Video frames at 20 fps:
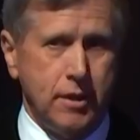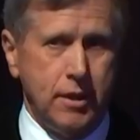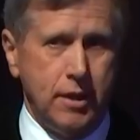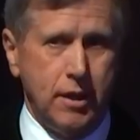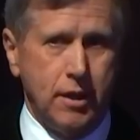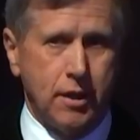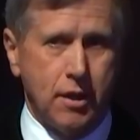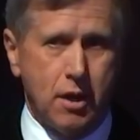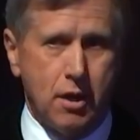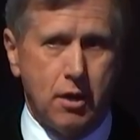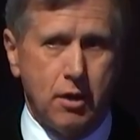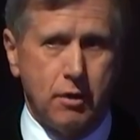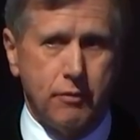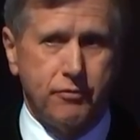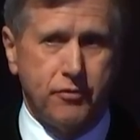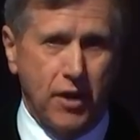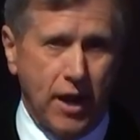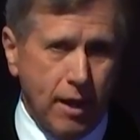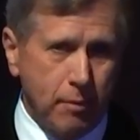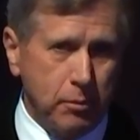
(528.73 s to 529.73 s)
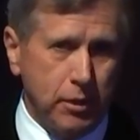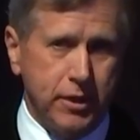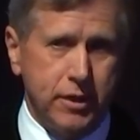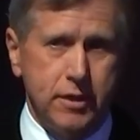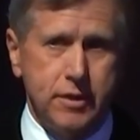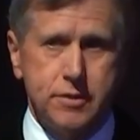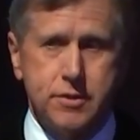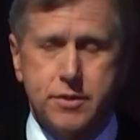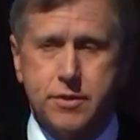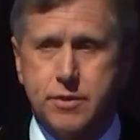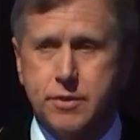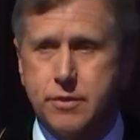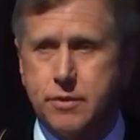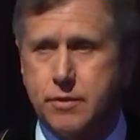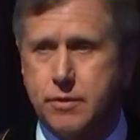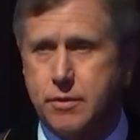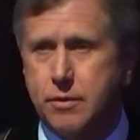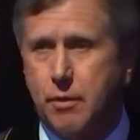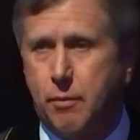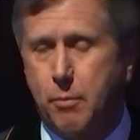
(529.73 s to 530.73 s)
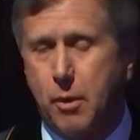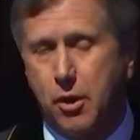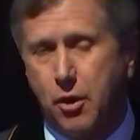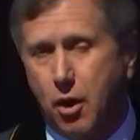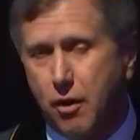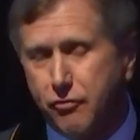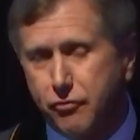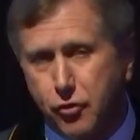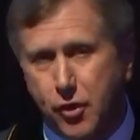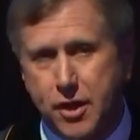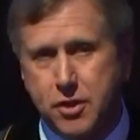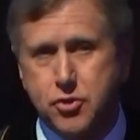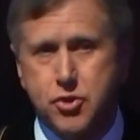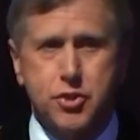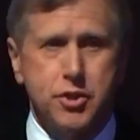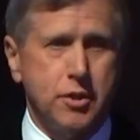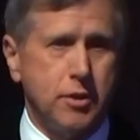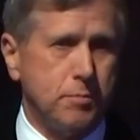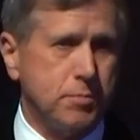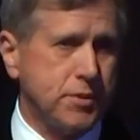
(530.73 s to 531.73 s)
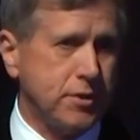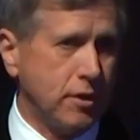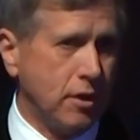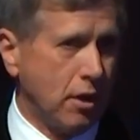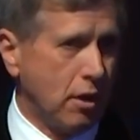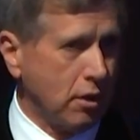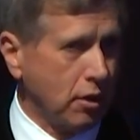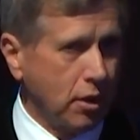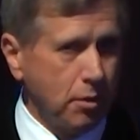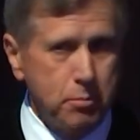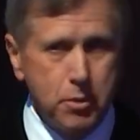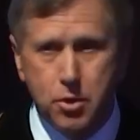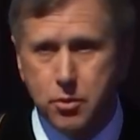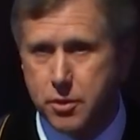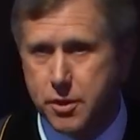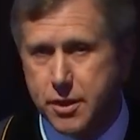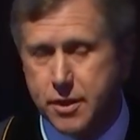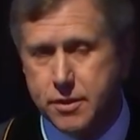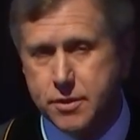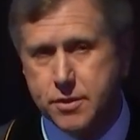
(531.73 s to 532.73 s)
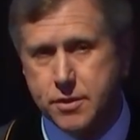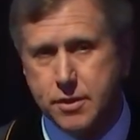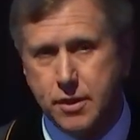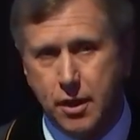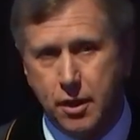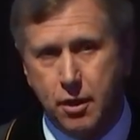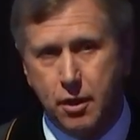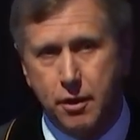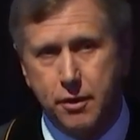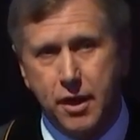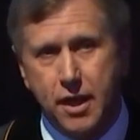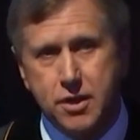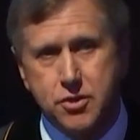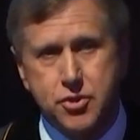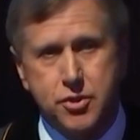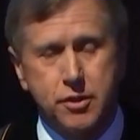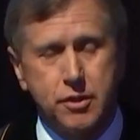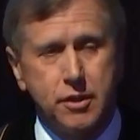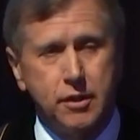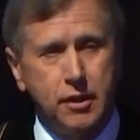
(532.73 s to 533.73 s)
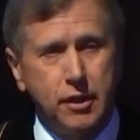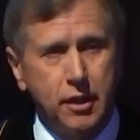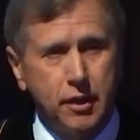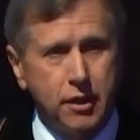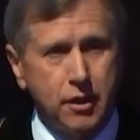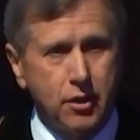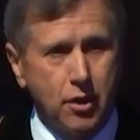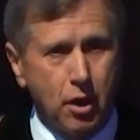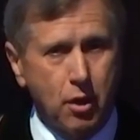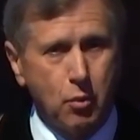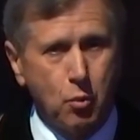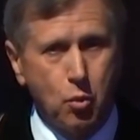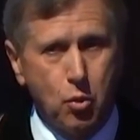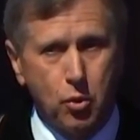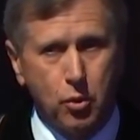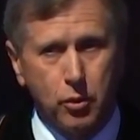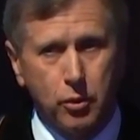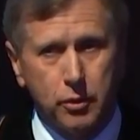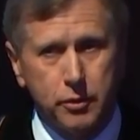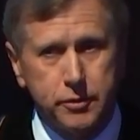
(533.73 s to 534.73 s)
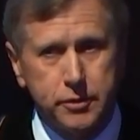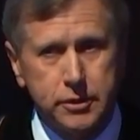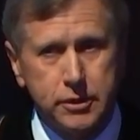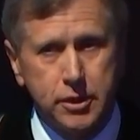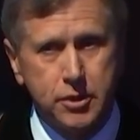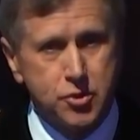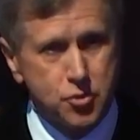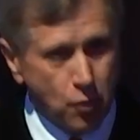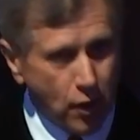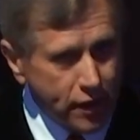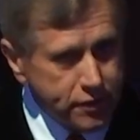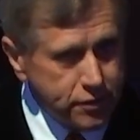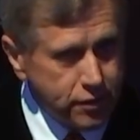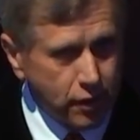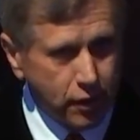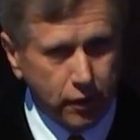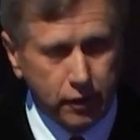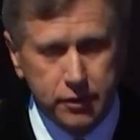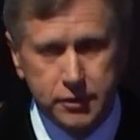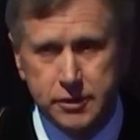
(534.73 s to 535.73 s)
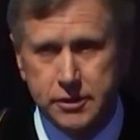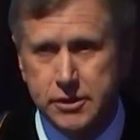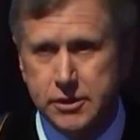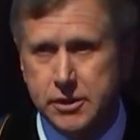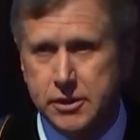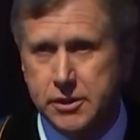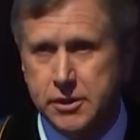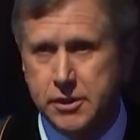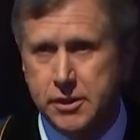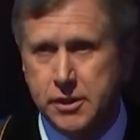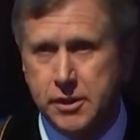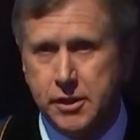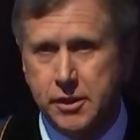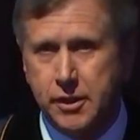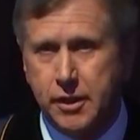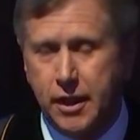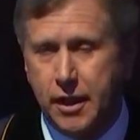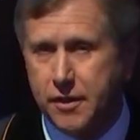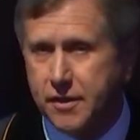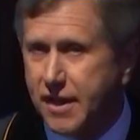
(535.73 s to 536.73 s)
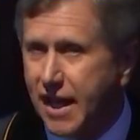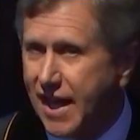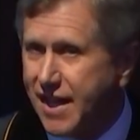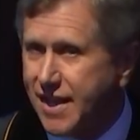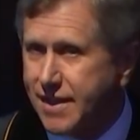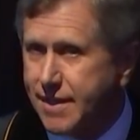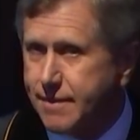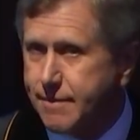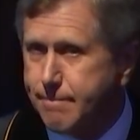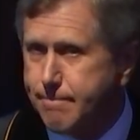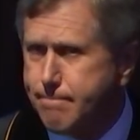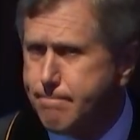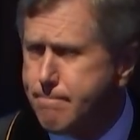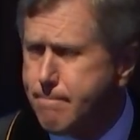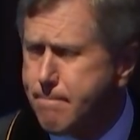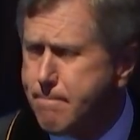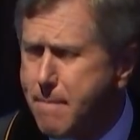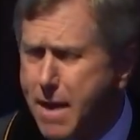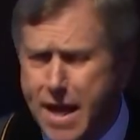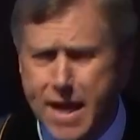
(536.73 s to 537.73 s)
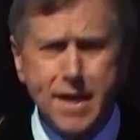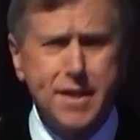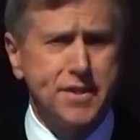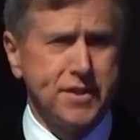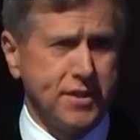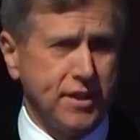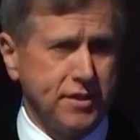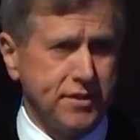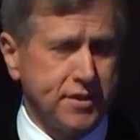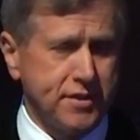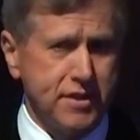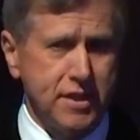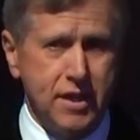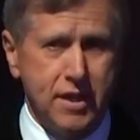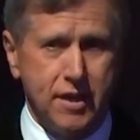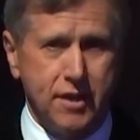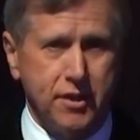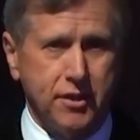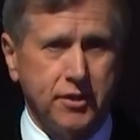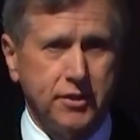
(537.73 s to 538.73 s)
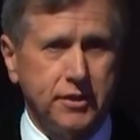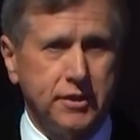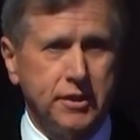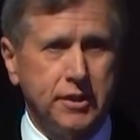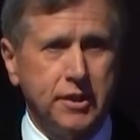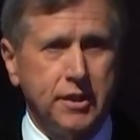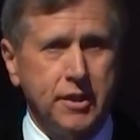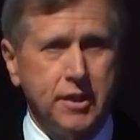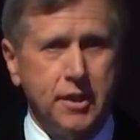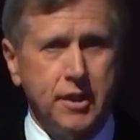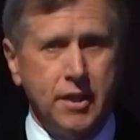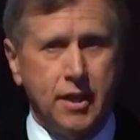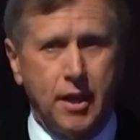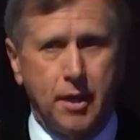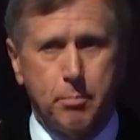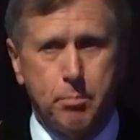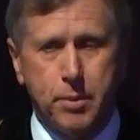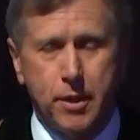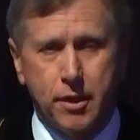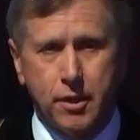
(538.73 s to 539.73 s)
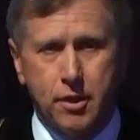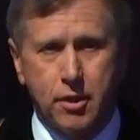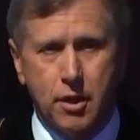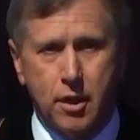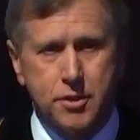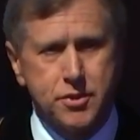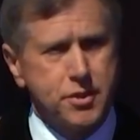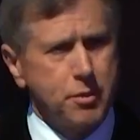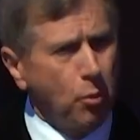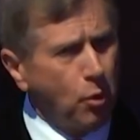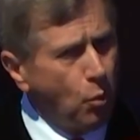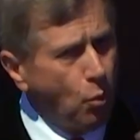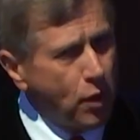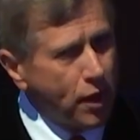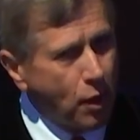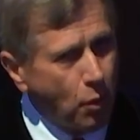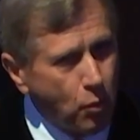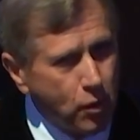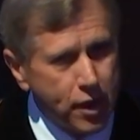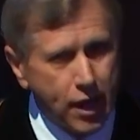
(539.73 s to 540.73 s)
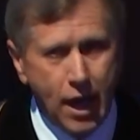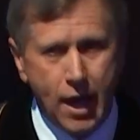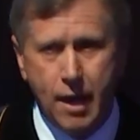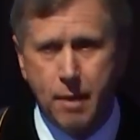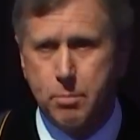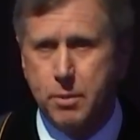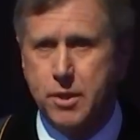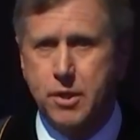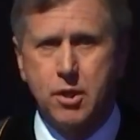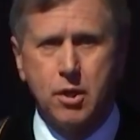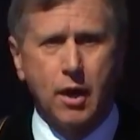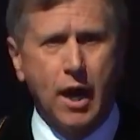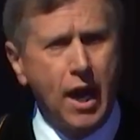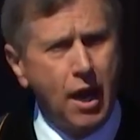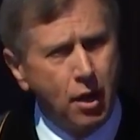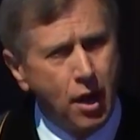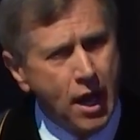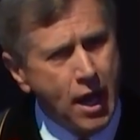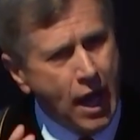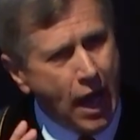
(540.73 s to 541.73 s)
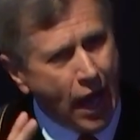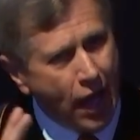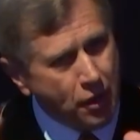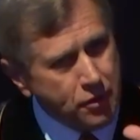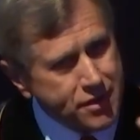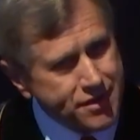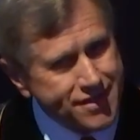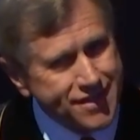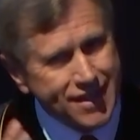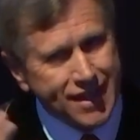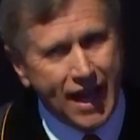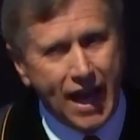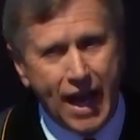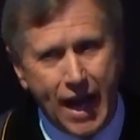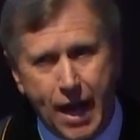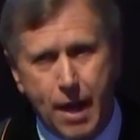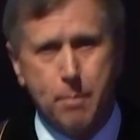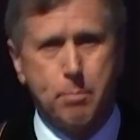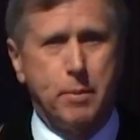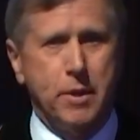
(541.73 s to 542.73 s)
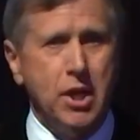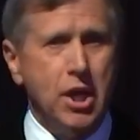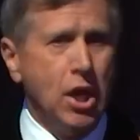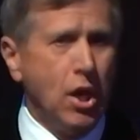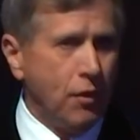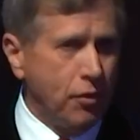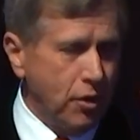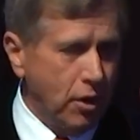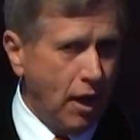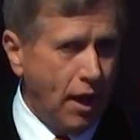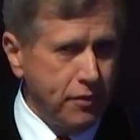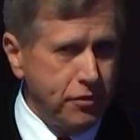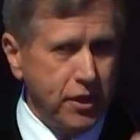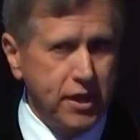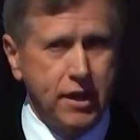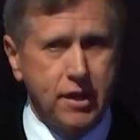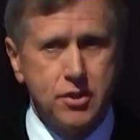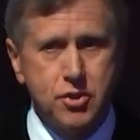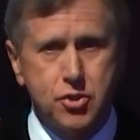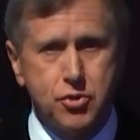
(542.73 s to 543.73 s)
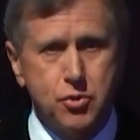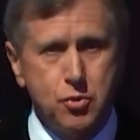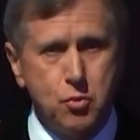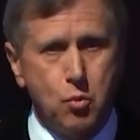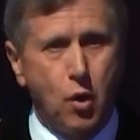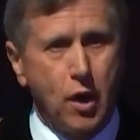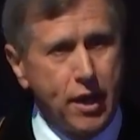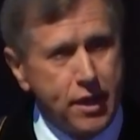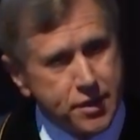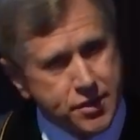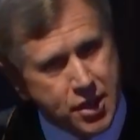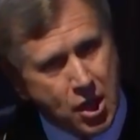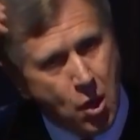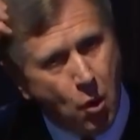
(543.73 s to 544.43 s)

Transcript: in our families, among our friendships, in our communities, in our nation, and in our world. It's right there in that amazing scene at Pentecost. Now, what, what, what happened here? How, how does it happen? I think in two ways.